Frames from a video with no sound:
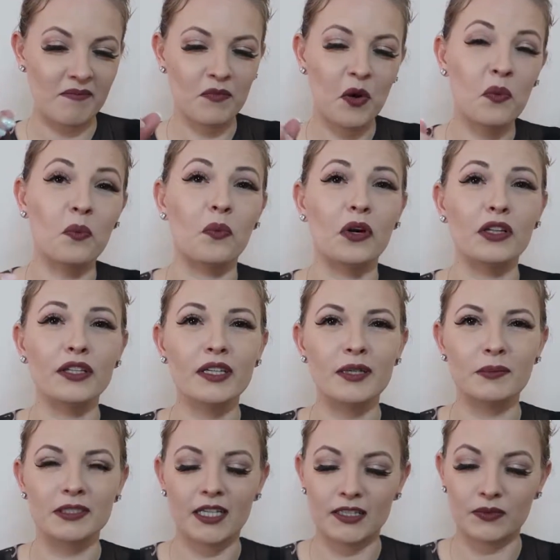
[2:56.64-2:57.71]
am really
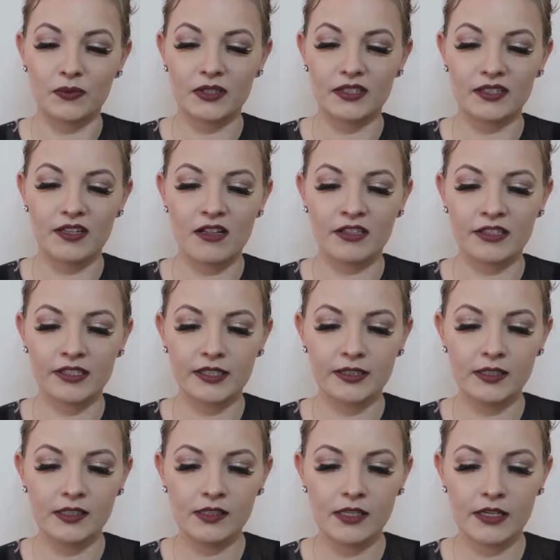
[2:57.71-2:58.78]
obsessed with this color. This
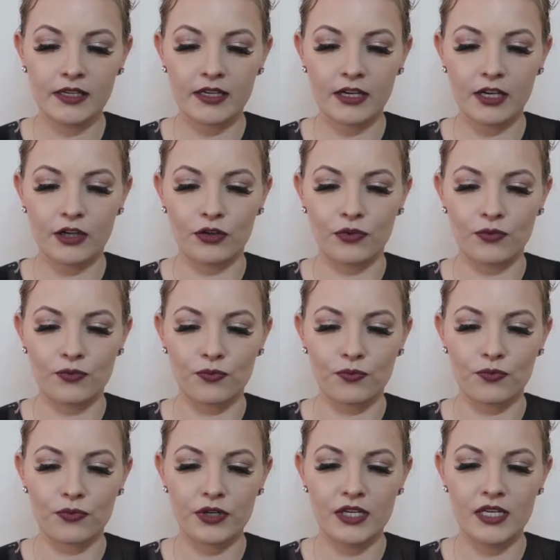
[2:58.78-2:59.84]
is like a
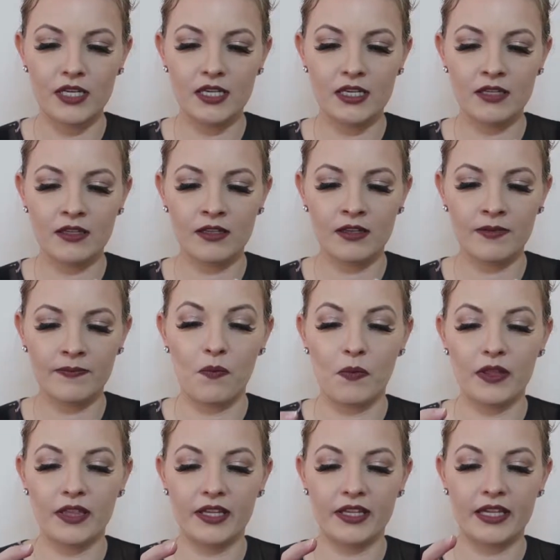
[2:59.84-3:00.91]
green
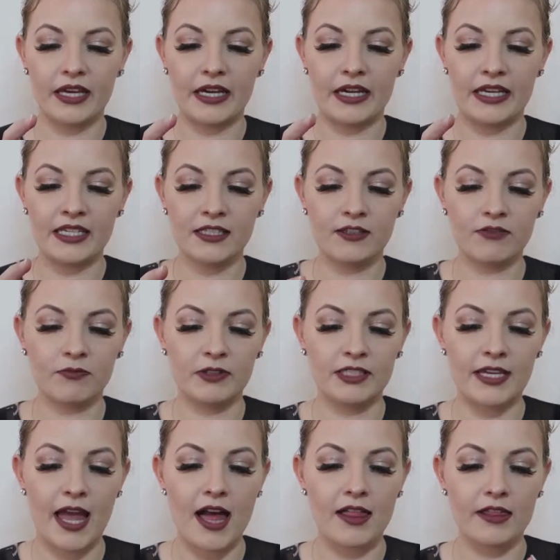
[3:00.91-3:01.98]
with like a hint of
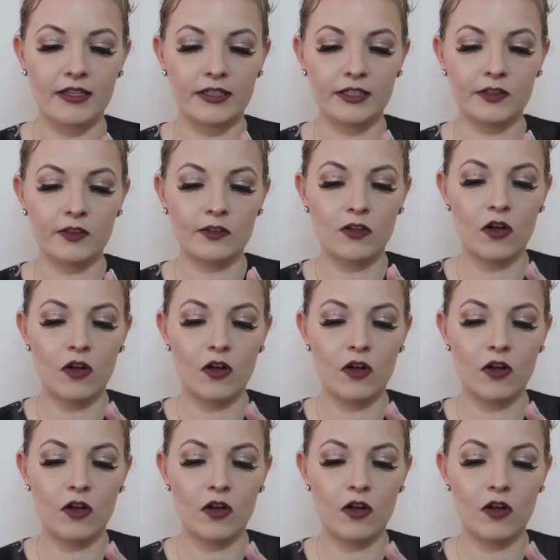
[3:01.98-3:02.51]
metallic. This is